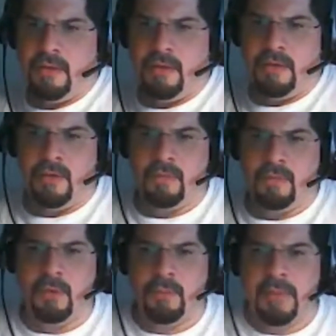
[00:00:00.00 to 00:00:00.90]

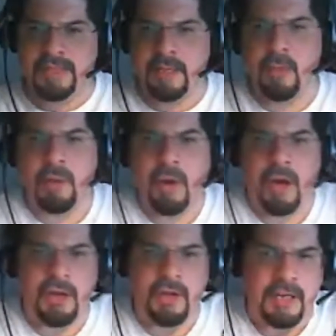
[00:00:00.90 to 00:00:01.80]
you basically, where
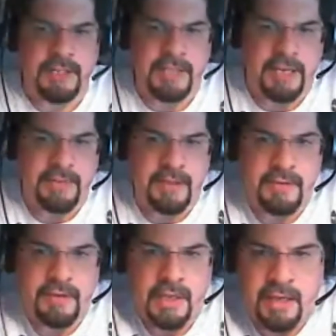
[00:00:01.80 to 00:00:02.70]
are you going to take the
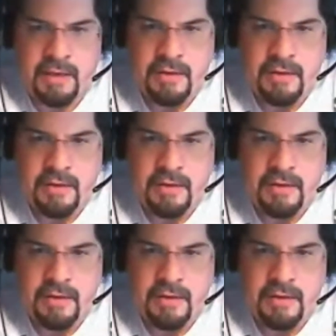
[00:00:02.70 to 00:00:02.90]
hit?